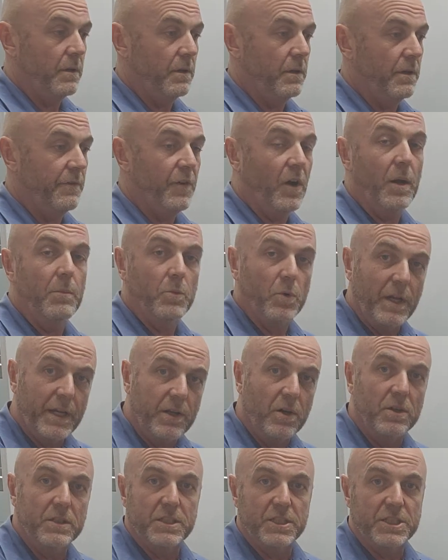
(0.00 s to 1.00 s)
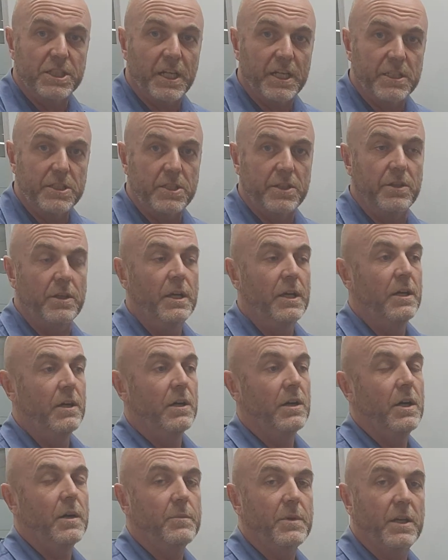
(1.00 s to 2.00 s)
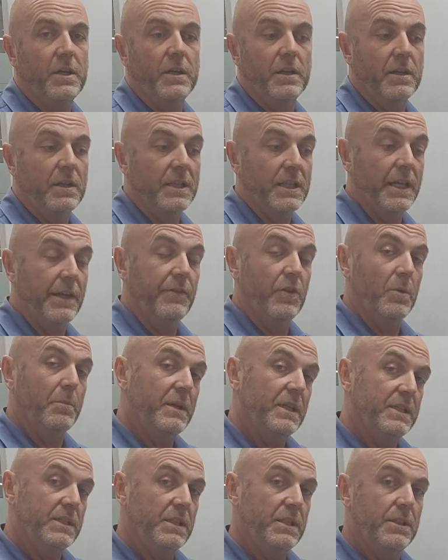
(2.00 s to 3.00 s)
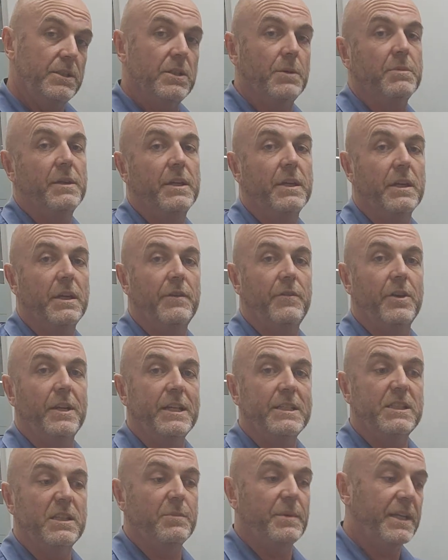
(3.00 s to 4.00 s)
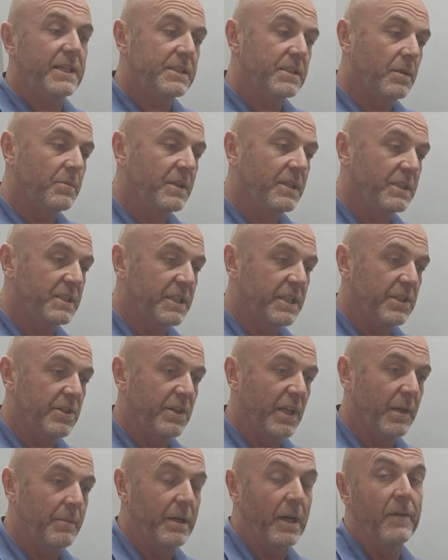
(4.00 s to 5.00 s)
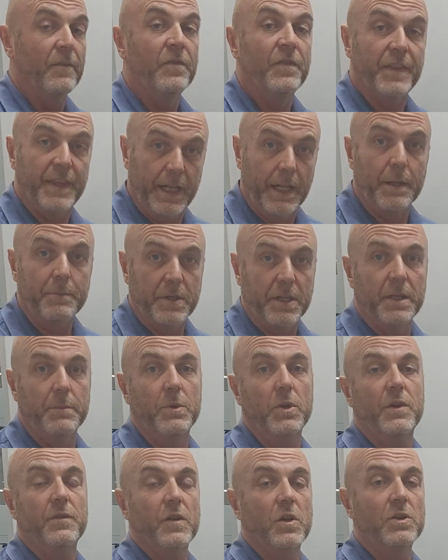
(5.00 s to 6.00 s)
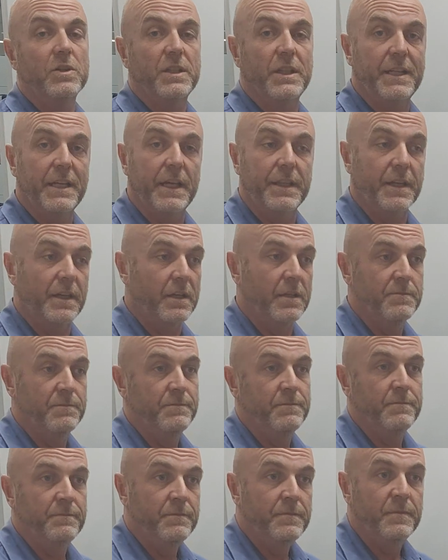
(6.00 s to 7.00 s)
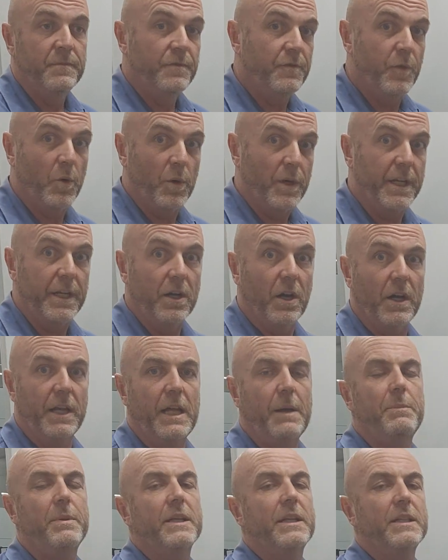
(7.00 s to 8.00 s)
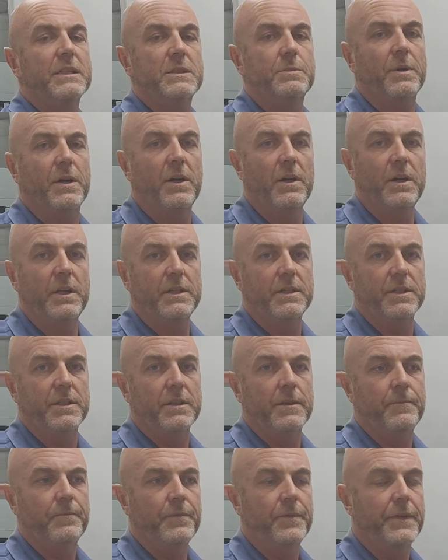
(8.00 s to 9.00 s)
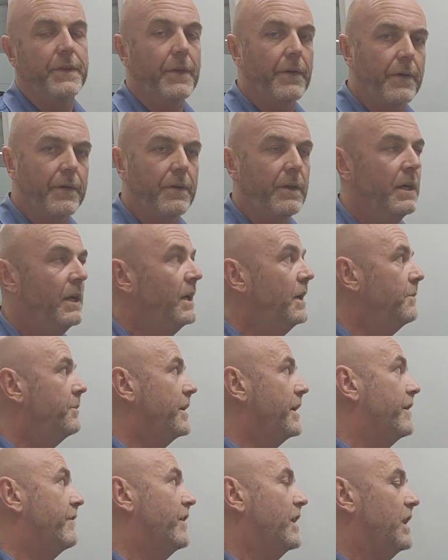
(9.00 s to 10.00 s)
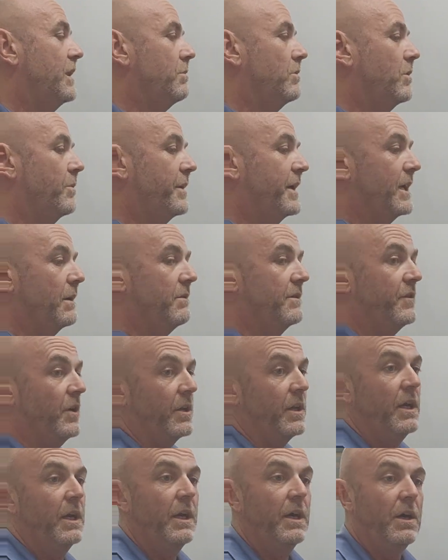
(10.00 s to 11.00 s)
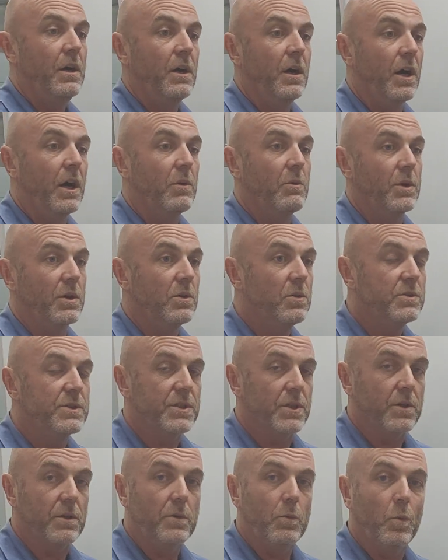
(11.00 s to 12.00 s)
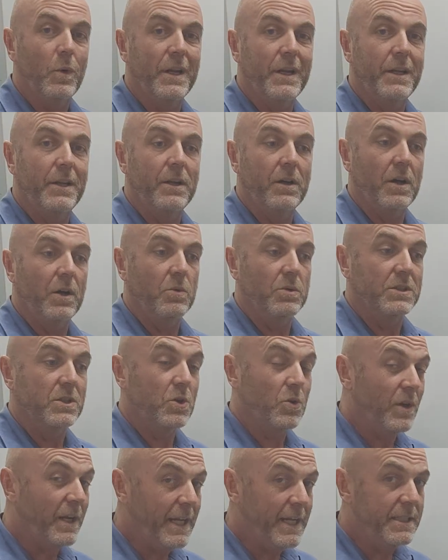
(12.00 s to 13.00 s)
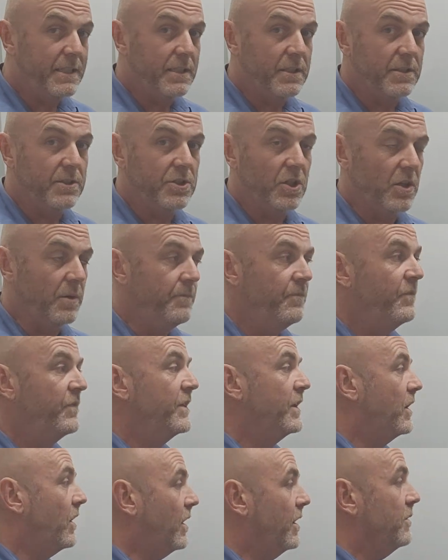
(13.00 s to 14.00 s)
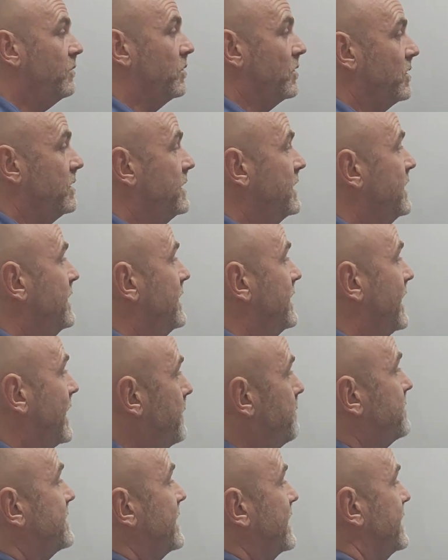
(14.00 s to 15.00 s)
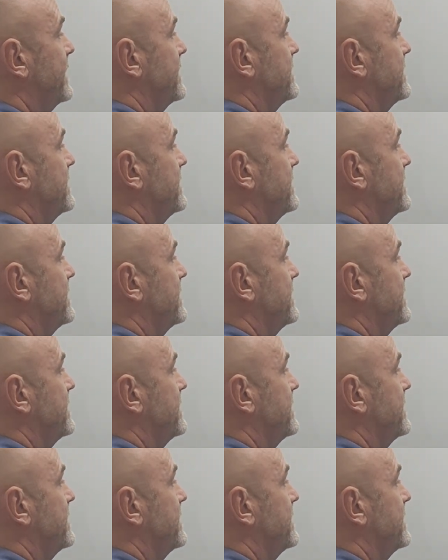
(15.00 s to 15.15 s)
If I'm red hot to chase you, I'm going to leave you a message, I'm going to give you an SMS, I'm going to send you an email, then I'm going to move on to the other 49 applicants behind you. So be available to pick up the phone. I would also, when I was granted a job, I would update